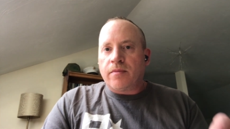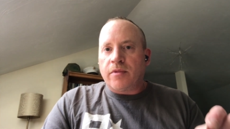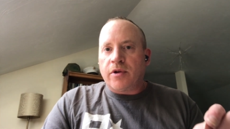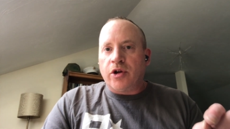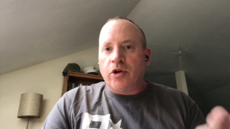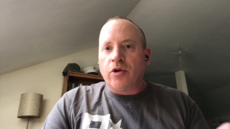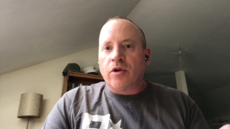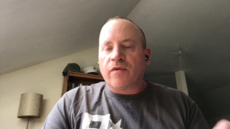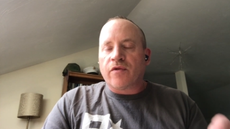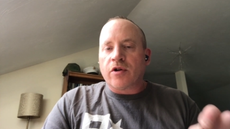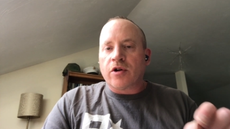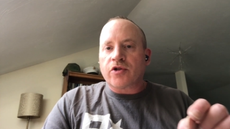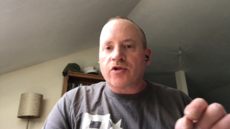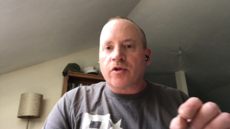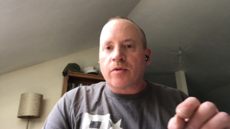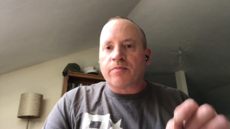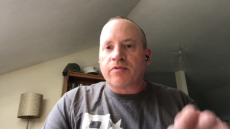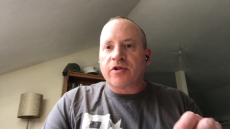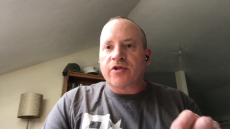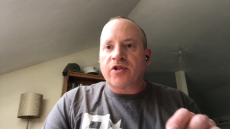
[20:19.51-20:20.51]

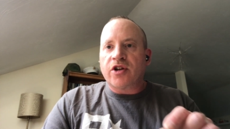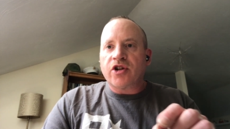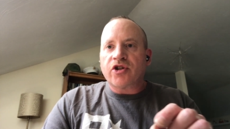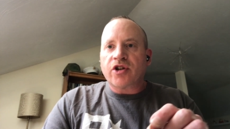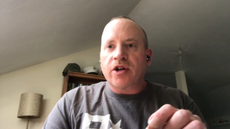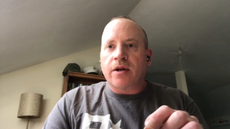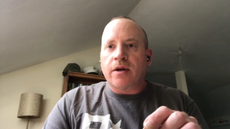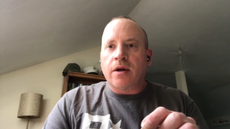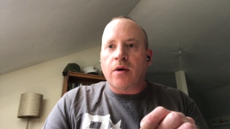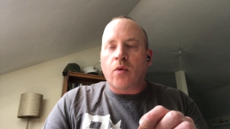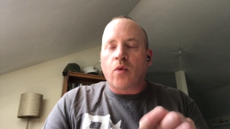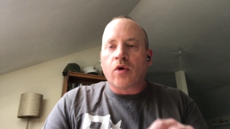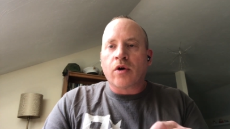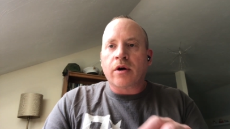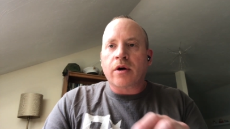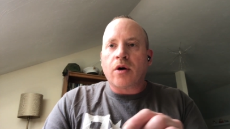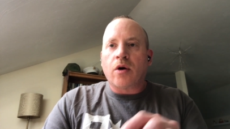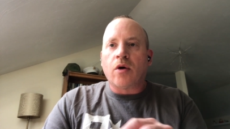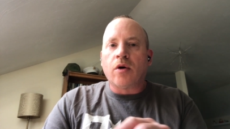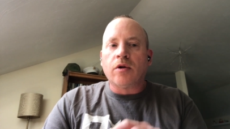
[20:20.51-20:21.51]
Universal Precision
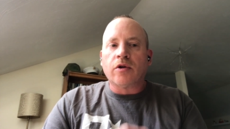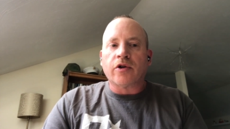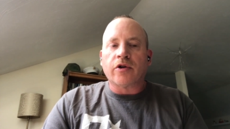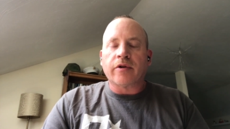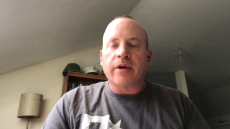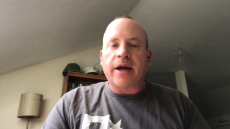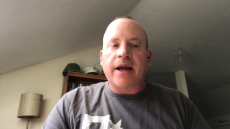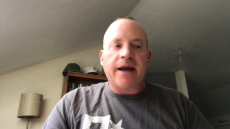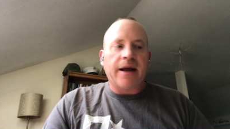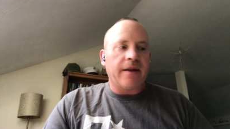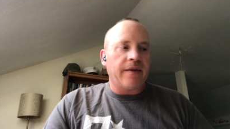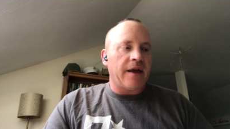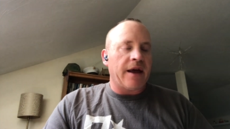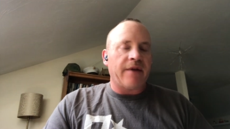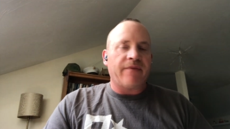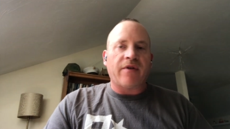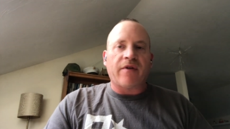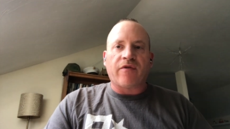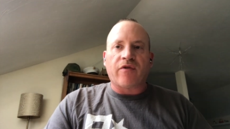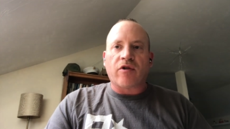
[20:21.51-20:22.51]
Work Holder, and they
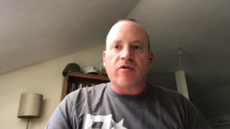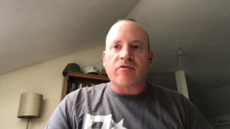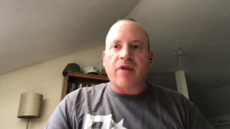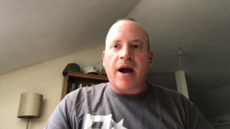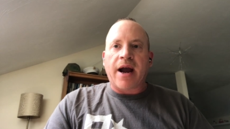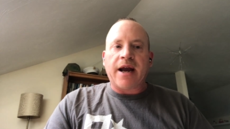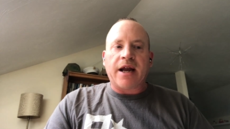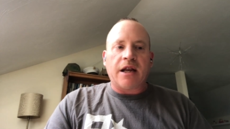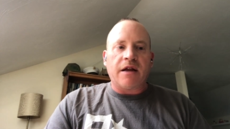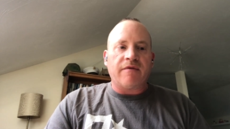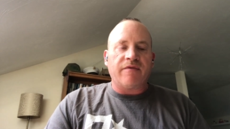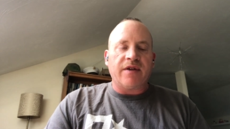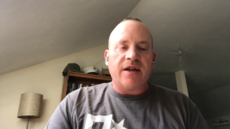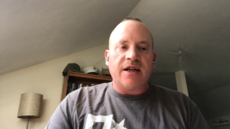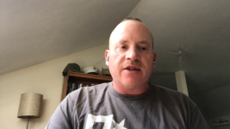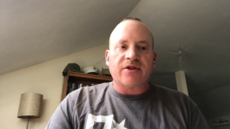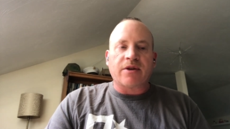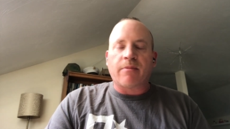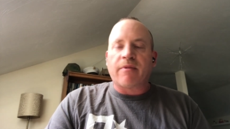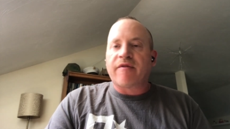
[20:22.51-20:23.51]
have a variety of
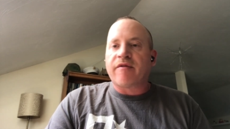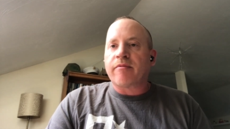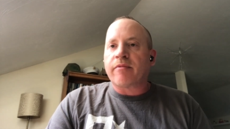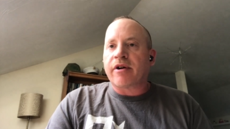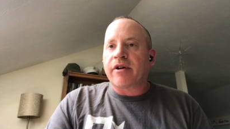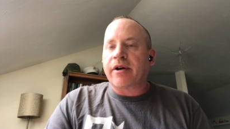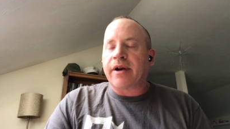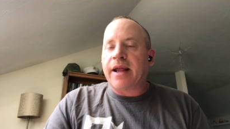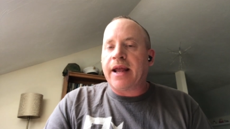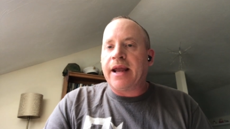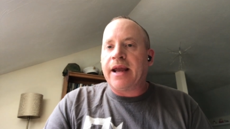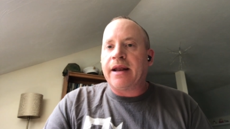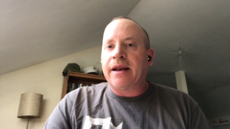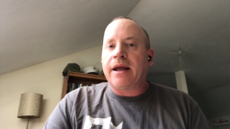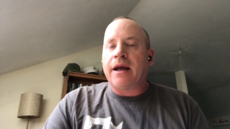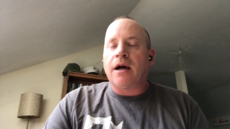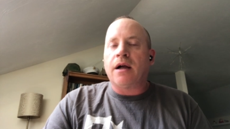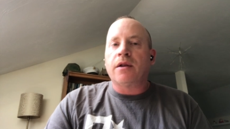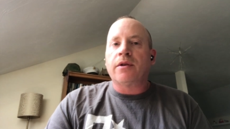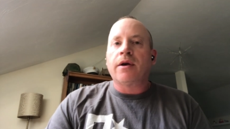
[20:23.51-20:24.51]
these. Some of them are on
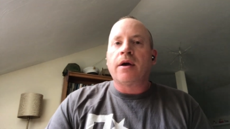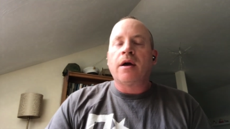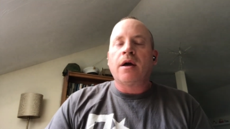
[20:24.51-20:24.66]
handheld